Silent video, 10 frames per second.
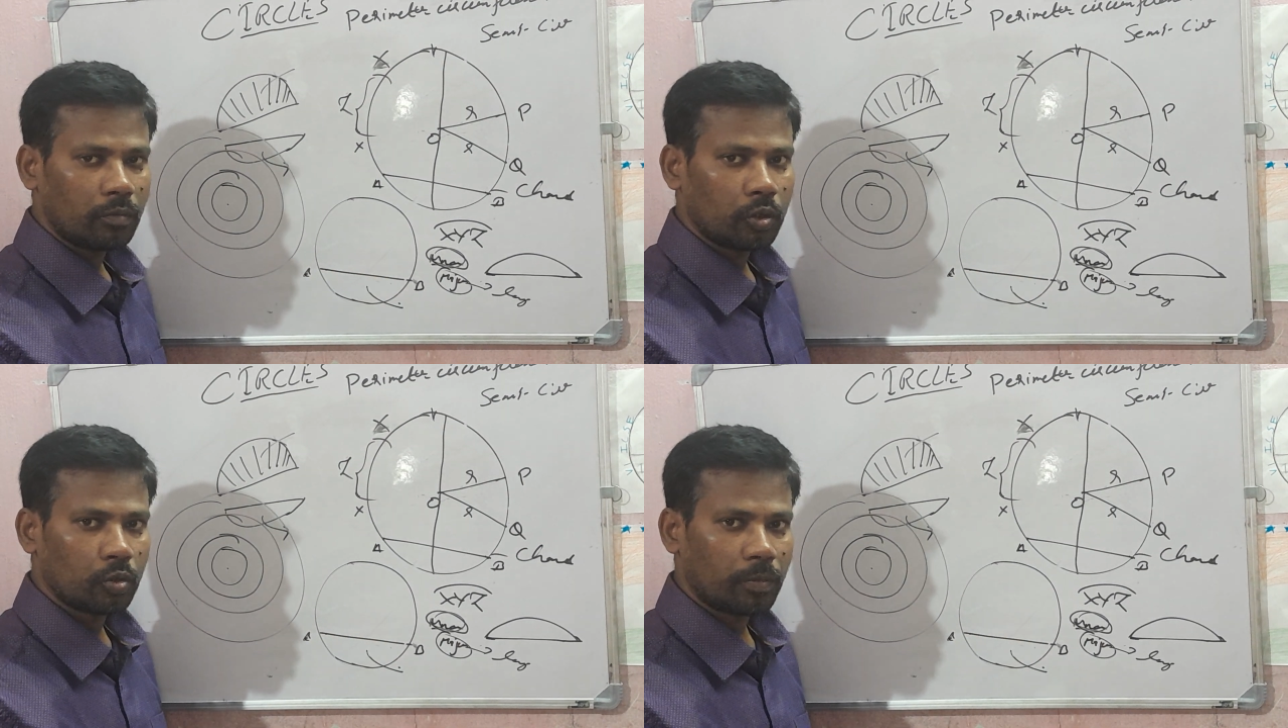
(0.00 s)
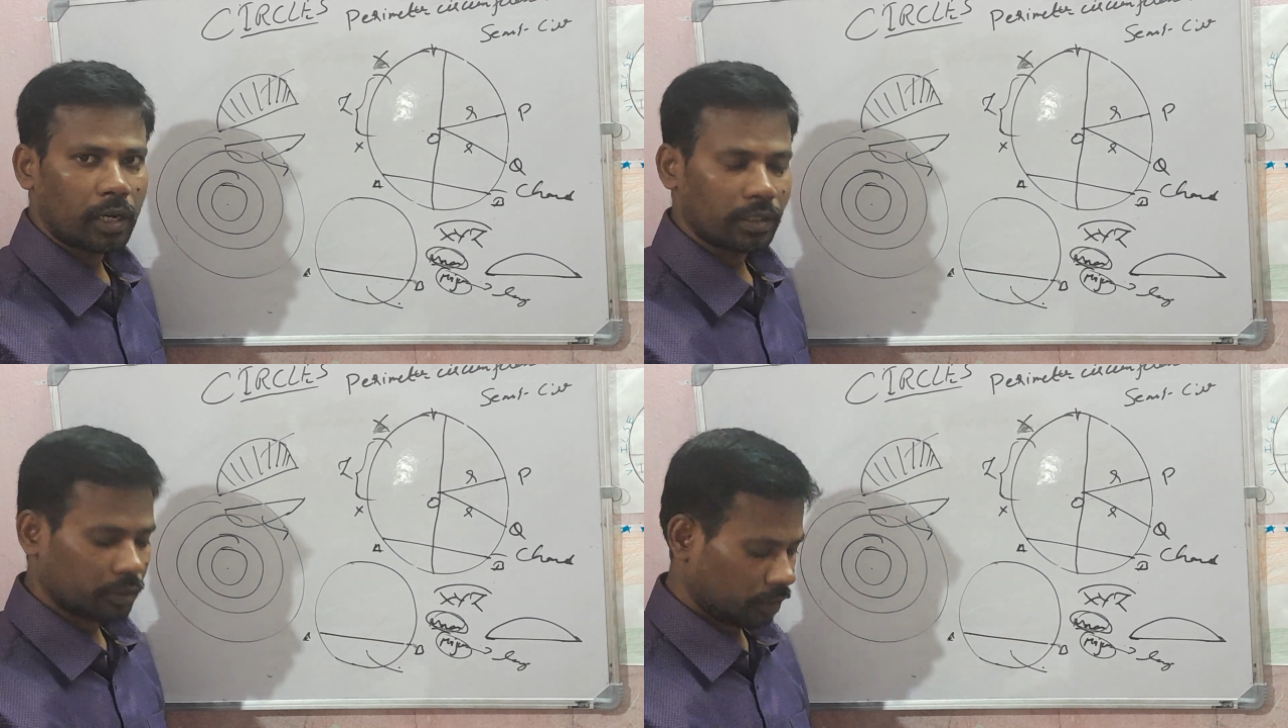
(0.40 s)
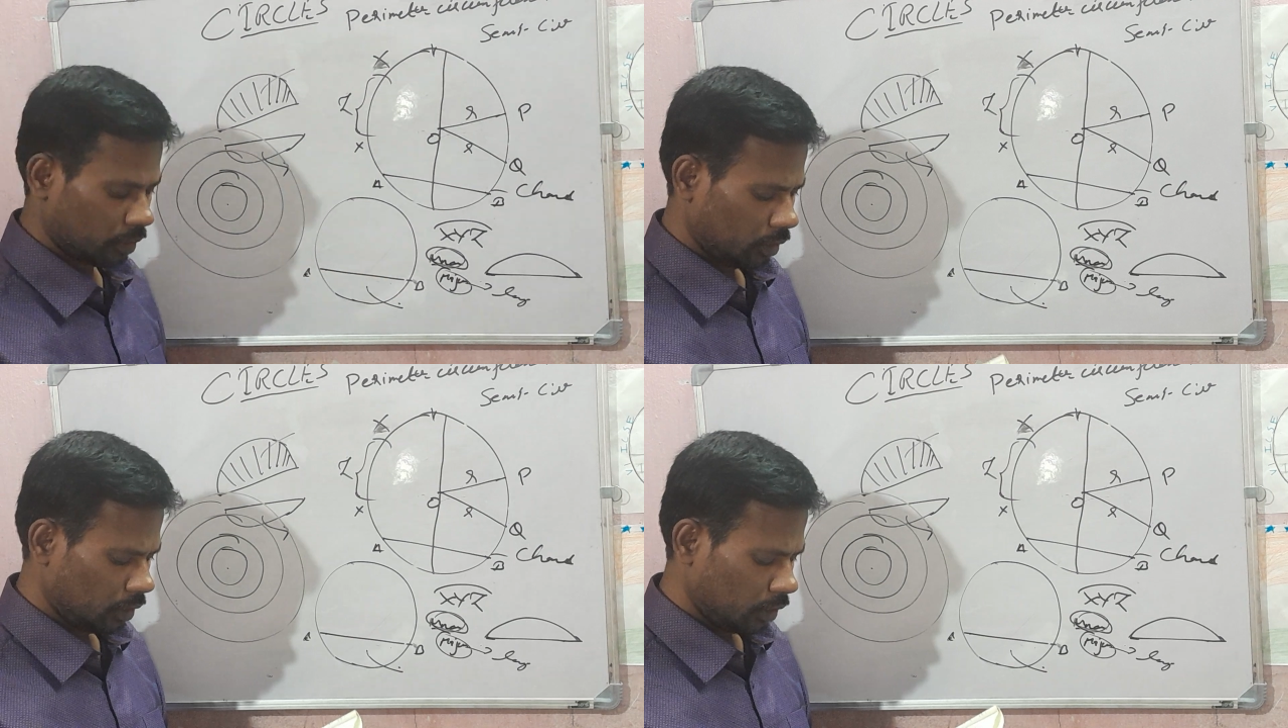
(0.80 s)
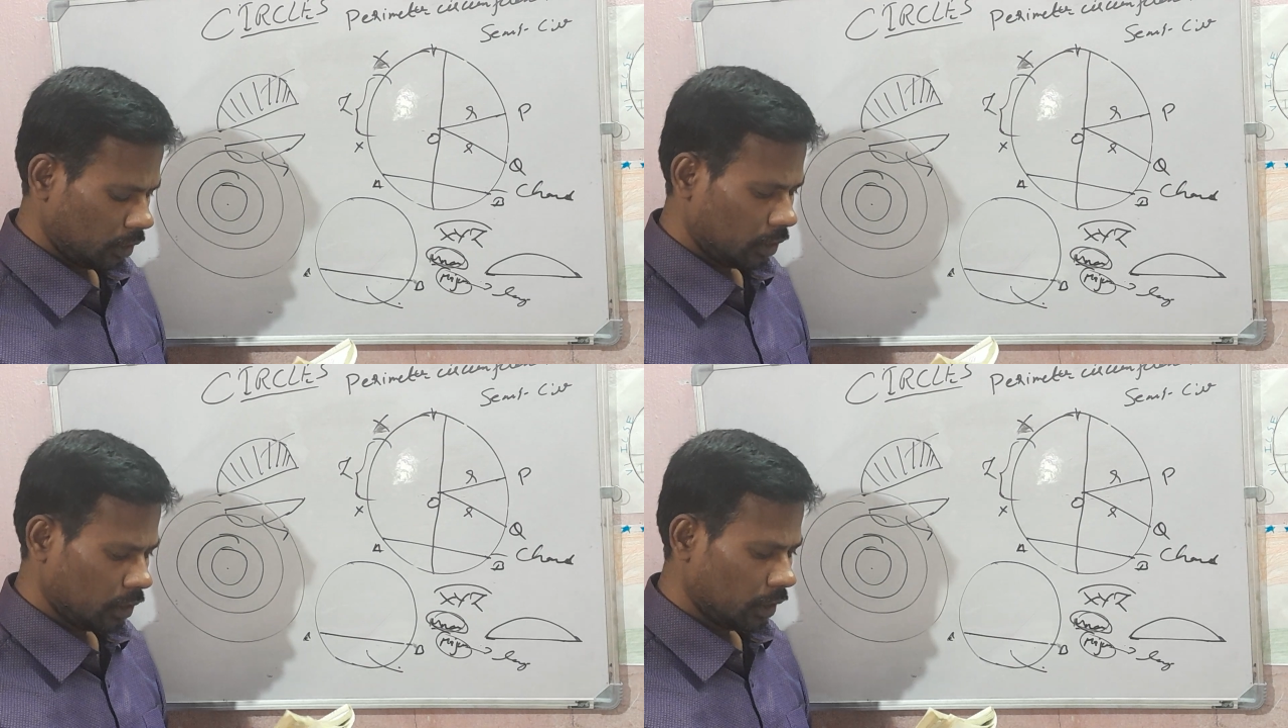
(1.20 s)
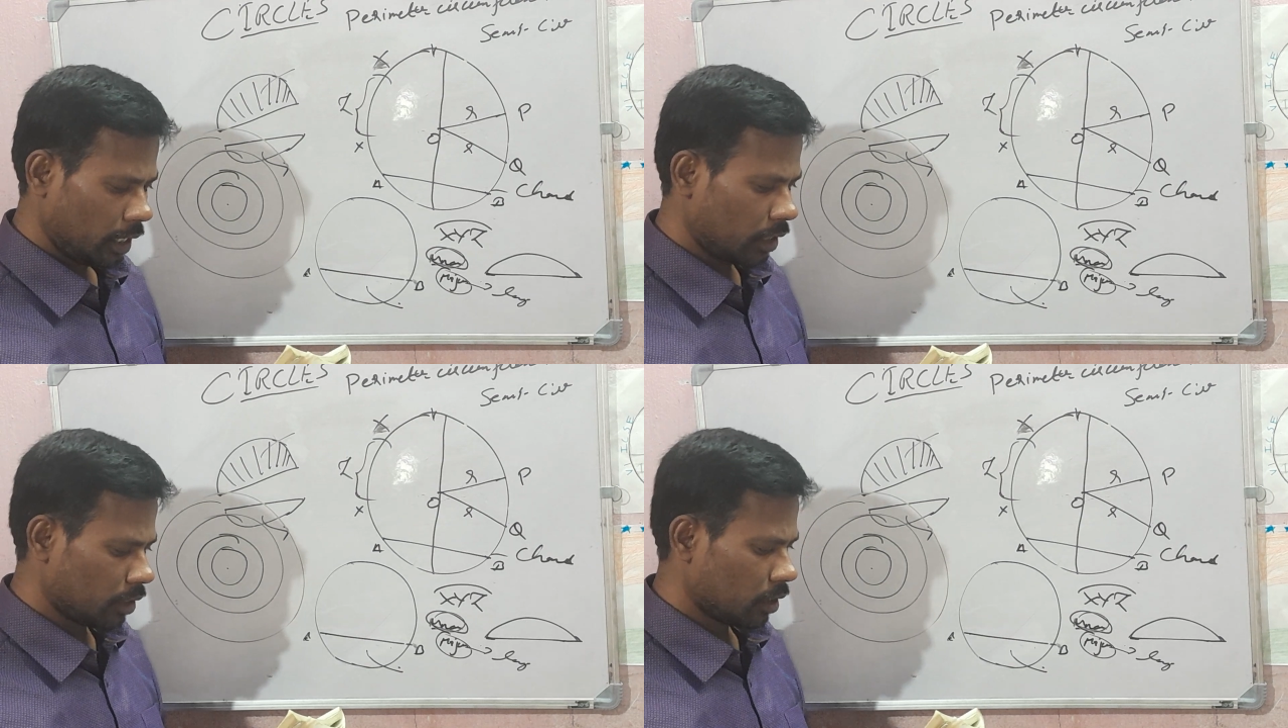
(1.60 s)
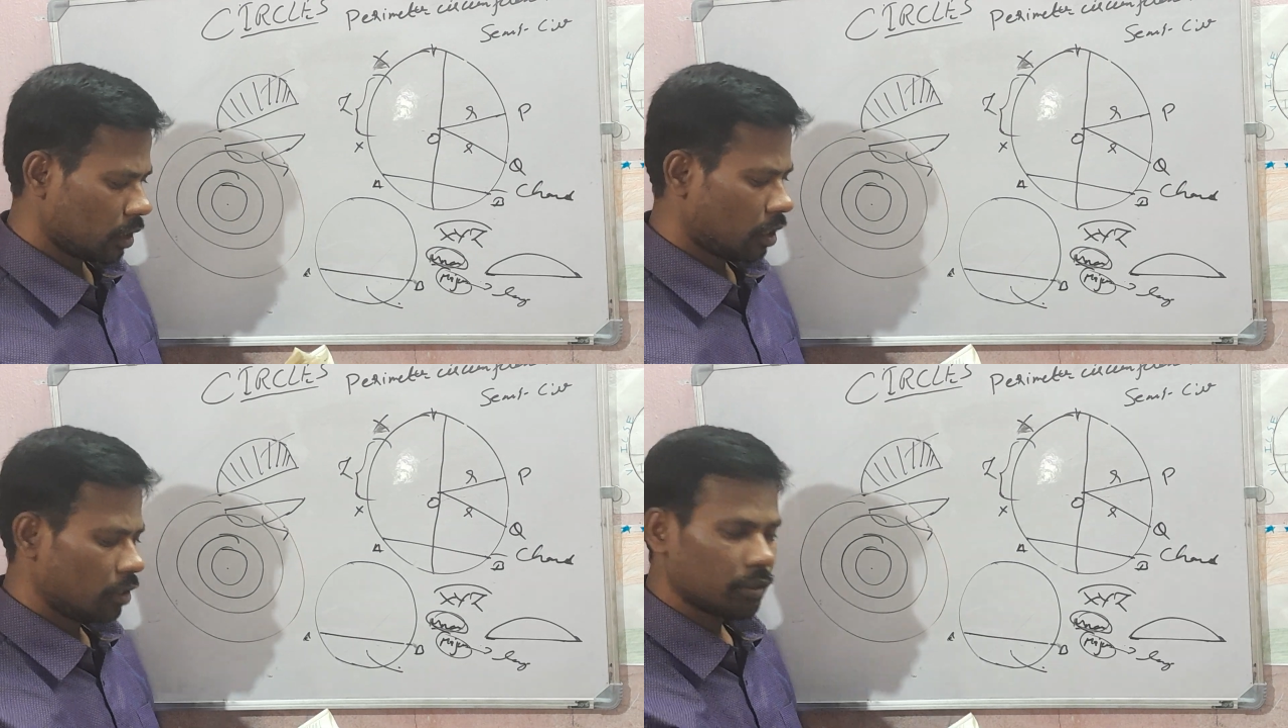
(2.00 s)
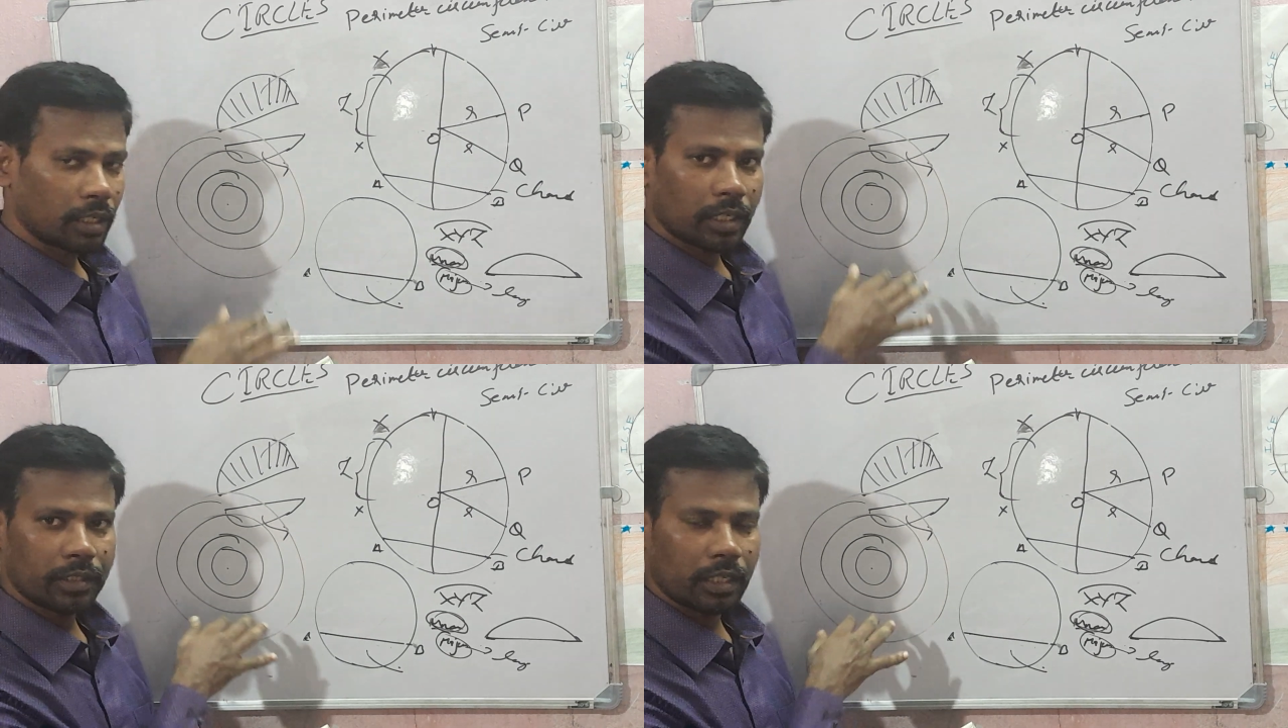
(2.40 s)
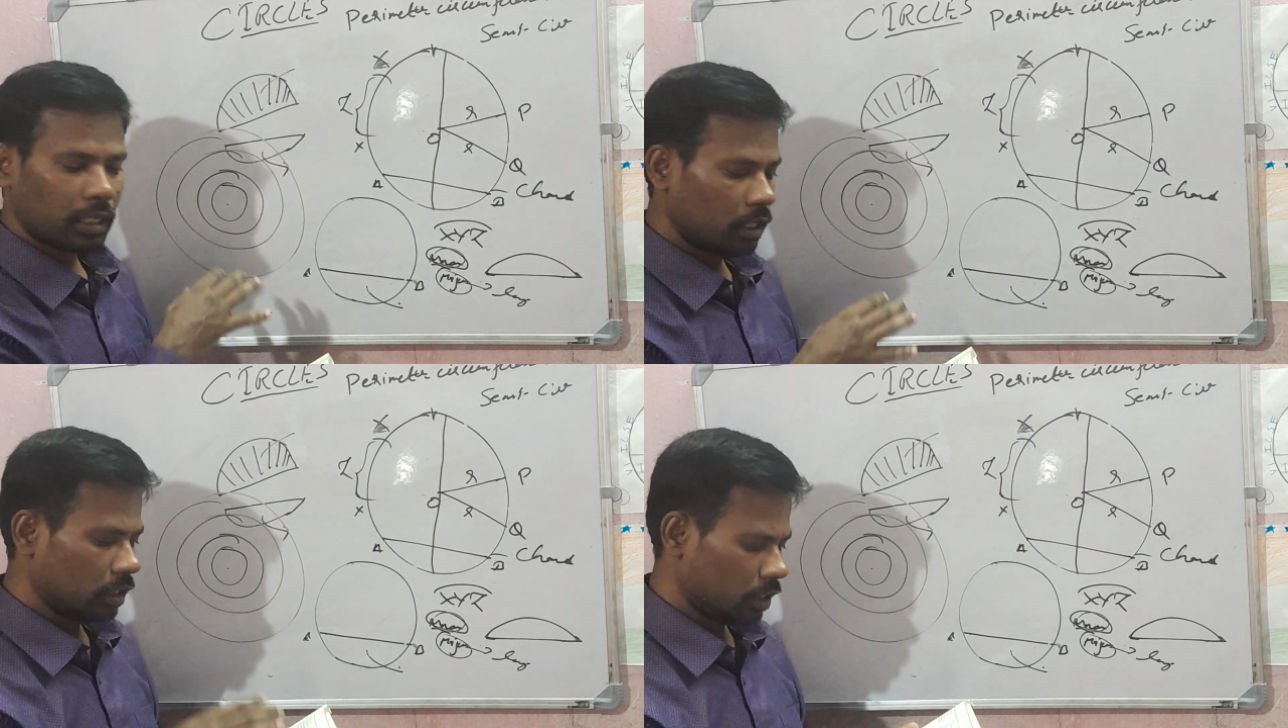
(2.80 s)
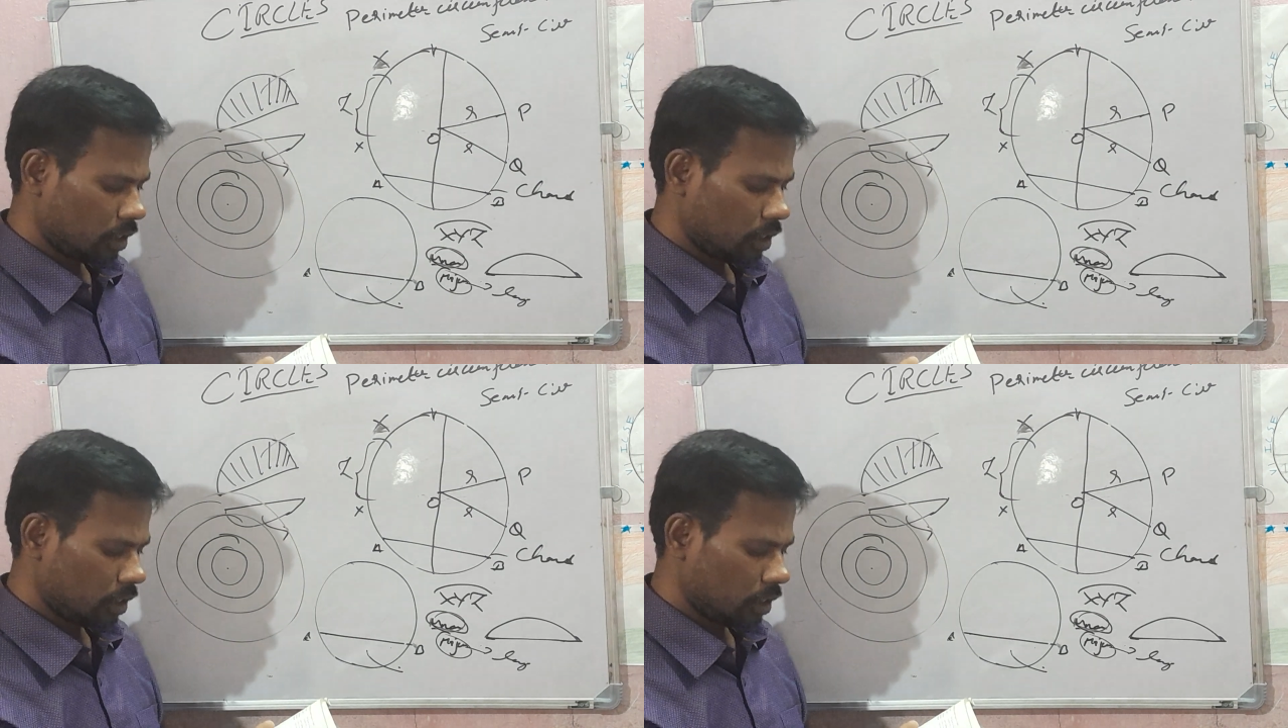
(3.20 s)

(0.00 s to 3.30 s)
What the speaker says: two parts. Next, concentric circles.